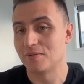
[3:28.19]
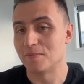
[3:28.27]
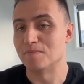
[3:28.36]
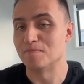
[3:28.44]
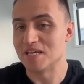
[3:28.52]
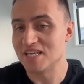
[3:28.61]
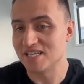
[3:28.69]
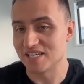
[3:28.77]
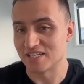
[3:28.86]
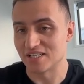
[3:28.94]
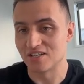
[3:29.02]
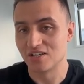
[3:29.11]

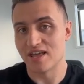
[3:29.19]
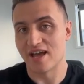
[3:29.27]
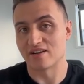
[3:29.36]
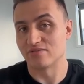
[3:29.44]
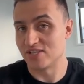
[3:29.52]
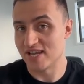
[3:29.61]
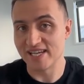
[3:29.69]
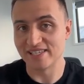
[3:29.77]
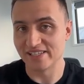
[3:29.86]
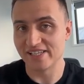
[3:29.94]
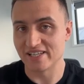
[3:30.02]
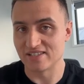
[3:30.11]
Meaning out of 10
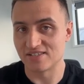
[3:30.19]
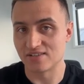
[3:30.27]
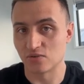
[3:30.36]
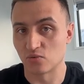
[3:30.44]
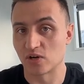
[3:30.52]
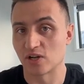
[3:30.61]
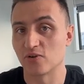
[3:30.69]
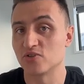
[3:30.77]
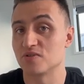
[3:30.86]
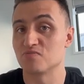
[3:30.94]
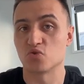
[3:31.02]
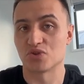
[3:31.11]
leads, we're
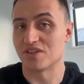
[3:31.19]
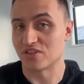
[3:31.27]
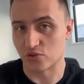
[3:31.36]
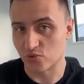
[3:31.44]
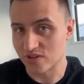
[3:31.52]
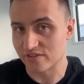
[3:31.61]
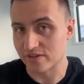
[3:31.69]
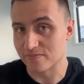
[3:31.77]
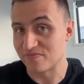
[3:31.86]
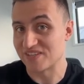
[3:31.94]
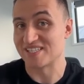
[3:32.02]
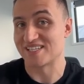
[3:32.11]
closing more than 3 of
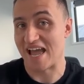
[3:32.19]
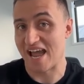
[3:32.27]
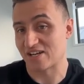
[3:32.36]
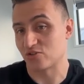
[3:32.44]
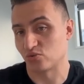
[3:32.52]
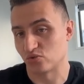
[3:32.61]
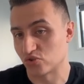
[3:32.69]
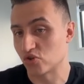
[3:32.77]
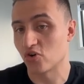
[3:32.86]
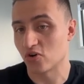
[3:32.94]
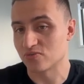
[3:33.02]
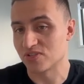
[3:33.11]
them into actual
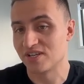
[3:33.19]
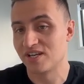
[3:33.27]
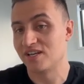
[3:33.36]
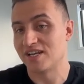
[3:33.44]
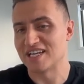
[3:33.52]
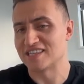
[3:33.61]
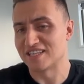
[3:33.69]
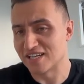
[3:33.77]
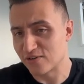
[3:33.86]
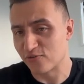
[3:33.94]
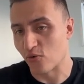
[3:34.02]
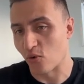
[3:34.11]
jobs. And
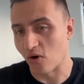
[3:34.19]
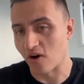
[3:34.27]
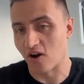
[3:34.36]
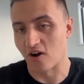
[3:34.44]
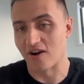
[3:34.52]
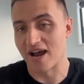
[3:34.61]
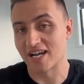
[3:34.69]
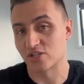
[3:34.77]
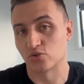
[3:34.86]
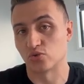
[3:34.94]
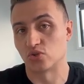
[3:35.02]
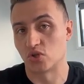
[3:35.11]
therefore, our
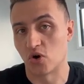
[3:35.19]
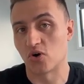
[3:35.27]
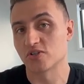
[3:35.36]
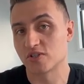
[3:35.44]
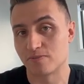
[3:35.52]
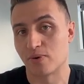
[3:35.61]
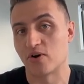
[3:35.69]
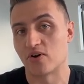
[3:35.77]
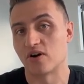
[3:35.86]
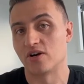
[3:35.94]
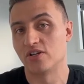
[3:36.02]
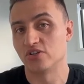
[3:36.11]
actual cost
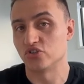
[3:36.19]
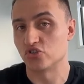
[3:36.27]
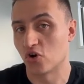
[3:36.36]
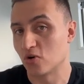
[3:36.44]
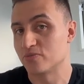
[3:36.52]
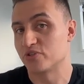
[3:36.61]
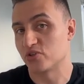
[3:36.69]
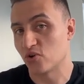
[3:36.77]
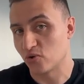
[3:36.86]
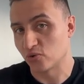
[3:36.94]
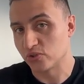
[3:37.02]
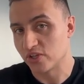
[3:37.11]
per job
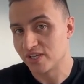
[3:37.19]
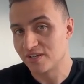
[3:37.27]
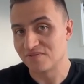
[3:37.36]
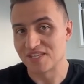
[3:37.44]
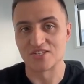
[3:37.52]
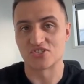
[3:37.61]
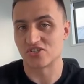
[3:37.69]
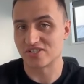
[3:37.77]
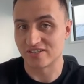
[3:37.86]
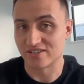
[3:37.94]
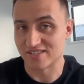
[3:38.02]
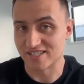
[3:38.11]
sold is just
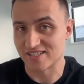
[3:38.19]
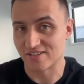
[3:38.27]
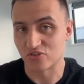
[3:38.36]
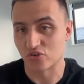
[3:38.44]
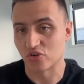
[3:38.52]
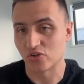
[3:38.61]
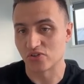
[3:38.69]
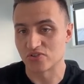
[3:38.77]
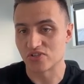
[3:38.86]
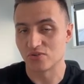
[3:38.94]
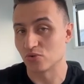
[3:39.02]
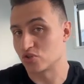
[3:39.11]
under
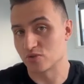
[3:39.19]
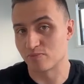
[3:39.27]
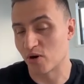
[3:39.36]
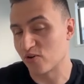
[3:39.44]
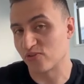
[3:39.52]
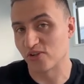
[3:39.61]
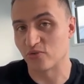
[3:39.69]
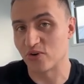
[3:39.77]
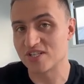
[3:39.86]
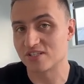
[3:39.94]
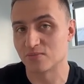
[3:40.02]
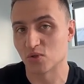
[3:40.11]
$600, which is perfectly
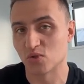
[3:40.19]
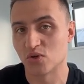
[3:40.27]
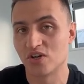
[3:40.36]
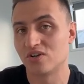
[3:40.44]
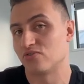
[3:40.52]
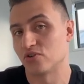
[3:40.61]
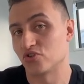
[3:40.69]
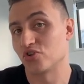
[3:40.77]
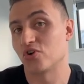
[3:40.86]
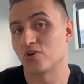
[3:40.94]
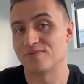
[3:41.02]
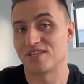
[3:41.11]
reasonable for a
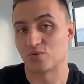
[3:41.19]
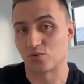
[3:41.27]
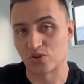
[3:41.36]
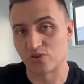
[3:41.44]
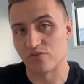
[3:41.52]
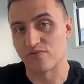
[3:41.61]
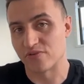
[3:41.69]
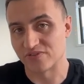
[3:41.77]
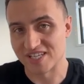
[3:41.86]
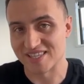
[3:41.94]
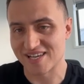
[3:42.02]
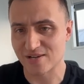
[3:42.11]
job that's worth over
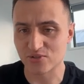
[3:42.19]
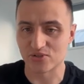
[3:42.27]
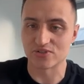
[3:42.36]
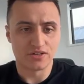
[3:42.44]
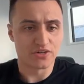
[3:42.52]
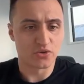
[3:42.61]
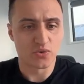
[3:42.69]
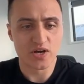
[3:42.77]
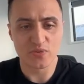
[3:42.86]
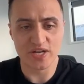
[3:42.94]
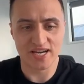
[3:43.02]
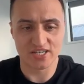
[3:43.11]
$15,000. Now, the way
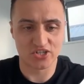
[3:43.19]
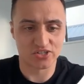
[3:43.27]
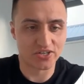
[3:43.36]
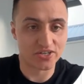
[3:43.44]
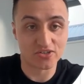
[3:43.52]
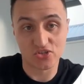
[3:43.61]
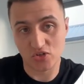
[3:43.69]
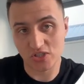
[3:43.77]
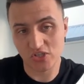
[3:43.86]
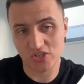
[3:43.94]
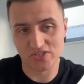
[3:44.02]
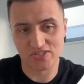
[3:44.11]
we actually
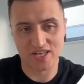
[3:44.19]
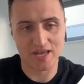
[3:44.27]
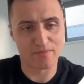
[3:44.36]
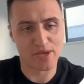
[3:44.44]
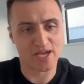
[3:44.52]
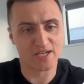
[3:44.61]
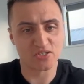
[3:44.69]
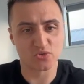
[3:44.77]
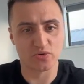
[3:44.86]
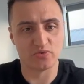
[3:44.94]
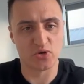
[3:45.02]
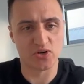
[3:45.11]
structure this campaign is
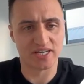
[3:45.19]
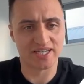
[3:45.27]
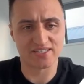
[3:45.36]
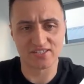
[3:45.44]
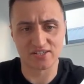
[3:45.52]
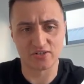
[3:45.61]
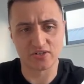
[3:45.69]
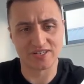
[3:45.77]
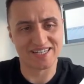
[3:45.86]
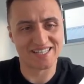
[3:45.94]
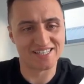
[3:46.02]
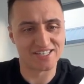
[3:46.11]
we've got exterior
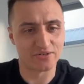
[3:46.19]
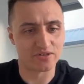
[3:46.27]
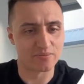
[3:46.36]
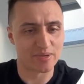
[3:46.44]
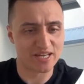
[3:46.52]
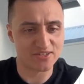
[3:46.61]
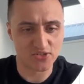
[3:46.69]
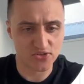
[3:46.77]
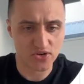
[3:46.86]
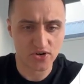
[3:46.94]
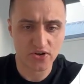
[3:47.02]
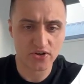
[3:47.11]
and interior
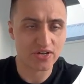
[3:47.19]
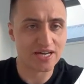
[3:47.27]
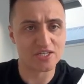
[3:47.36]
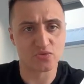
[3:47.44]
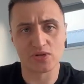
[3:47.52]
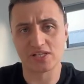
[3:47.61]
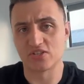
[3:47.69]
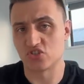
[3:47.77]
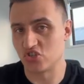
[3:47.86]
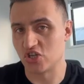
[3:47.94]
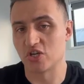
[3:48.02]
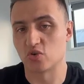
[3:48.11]
painter, as well as
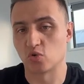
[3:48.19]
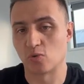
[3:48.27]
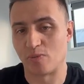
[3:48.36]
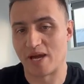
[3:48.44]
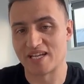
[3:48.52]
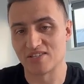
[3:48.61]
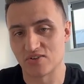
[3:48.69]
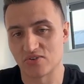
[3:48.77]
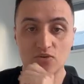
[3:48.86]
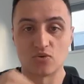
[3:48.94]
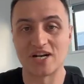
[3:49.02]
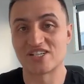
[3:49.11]
general painter.
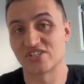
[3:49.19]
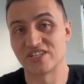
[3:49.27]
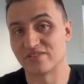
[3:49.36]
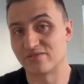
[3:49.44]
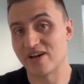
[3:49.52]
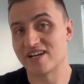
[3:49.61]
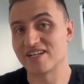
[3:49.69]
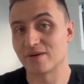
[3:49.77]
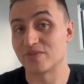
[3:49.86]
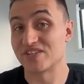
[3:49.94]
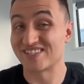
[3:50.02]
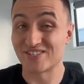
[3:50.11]
We're actually dividing up
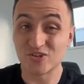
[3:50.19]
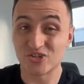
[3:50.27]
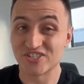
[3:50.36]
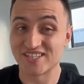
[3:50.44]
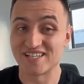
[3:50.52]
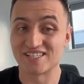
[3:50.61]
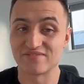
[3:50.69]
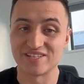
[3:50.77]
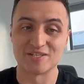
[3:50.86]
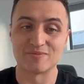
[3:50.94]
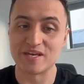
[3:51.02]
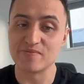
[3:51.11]
the search intent of
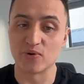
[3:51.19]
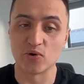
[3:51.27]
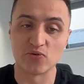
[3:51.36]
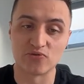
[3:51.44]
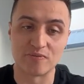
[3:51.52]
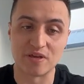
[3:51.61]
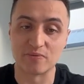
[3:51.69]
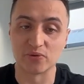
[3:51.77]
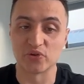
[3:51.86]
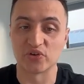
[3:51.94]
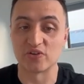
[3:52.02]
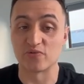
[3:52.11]
these people for people
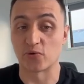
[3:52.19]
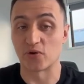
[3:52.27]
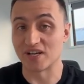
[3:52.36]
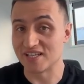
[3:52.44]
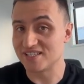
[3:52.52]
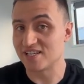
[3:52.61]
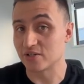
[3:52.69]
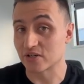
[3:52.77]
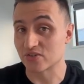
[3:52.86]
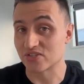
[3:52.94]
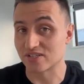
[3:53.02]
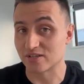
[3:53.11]
looking for interior
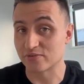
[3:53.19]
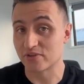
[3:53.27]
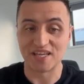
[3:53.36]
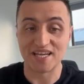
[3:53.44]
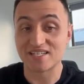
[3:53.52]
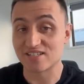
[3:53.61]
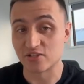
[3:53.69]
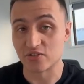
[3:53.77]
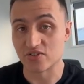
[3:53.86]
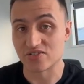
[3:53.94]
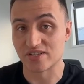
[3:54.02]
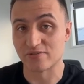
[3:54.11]
stuff,
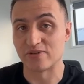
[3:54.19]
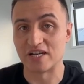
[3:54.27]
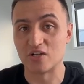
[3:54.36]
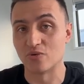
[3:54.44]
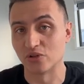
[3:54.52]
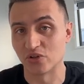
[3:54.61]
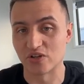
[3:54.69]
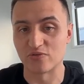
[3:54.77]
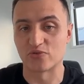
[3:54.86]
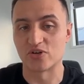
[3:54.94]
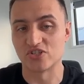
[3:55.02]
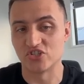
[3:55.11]
exterior stuff, and anyone looking
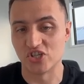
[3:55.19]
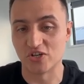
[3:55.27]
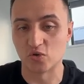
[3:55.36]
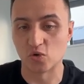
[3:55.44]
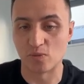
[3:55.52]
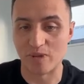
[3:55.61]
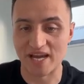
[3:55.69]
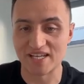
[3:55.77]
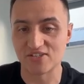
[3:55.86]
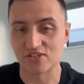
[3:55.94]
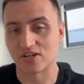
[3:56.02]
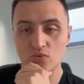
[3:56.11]
for a general
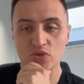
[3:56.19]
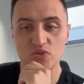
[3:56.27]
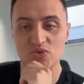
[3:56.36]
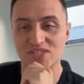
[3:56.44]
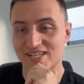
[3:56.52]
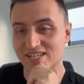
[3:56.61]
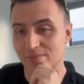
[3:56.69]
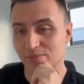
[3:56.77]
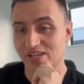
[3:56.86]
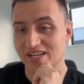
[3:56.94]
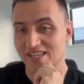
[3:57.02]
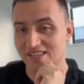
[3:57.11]
painter. When you set it up
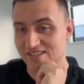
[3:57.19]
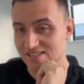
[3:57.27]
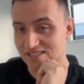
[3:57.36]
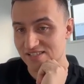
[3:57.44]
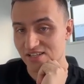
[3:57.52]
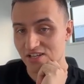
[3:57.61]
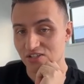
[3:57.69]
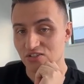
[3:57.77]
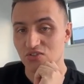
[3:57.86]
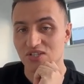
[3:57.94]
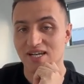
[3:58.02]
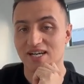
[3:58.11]
like this,
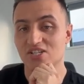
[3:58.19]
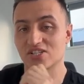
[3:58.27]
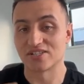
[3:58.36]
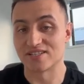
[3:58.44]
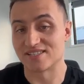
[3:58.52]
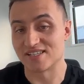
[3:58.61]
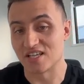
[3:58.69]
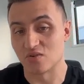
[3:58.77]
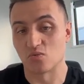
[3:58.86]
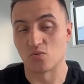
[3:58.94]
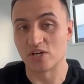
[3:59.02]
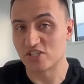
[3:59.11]
you can actually see
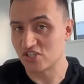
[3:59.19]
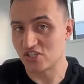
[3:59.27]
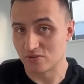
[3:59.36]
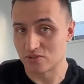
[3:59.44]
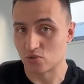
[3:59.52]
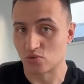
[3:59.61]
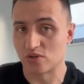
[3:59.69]
which sort